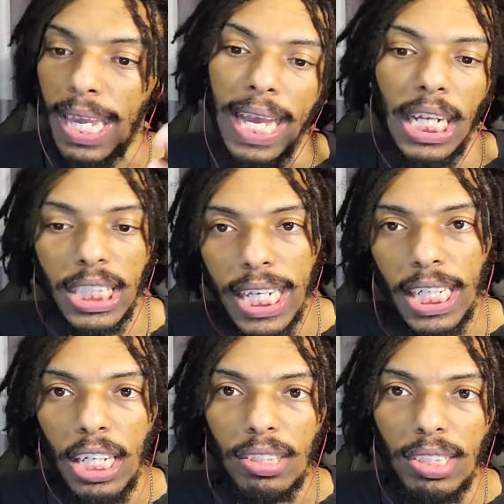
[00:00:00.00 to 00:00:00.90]
educate
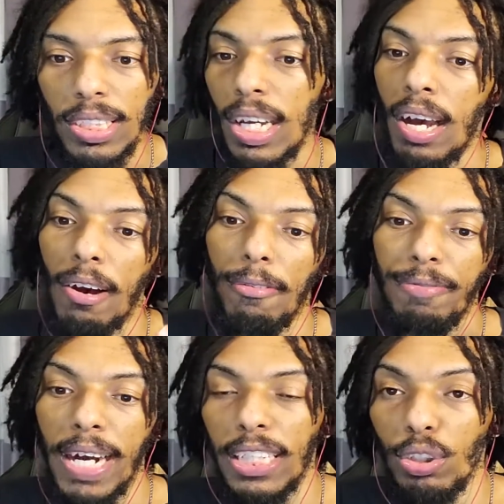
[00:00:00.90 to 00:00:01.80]
others,
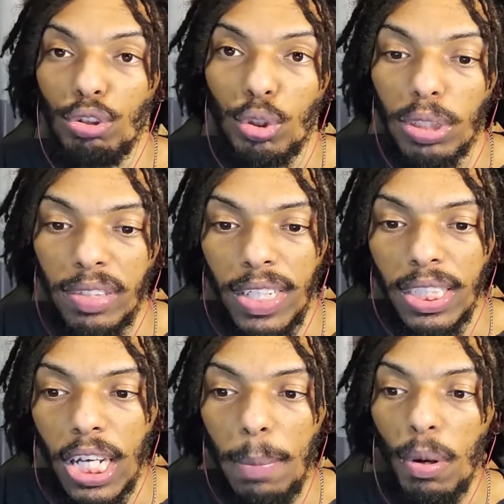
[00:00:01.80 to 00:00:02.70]
find a new source of
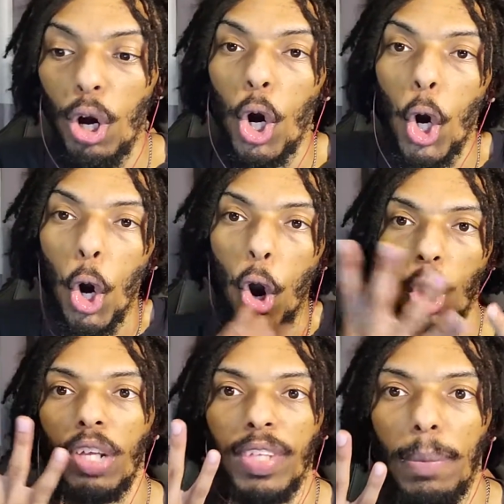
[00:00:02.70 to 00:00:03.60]
income,
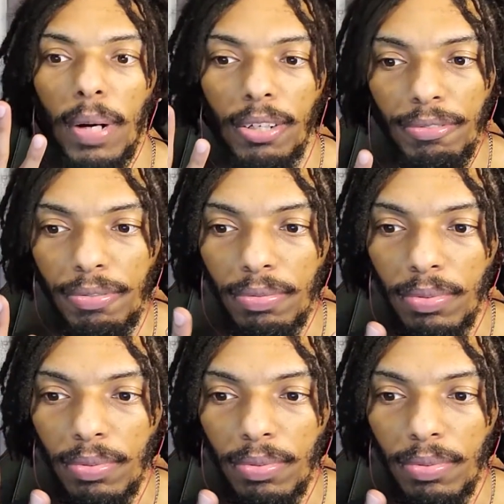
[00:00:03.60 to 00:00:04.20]
all of the above?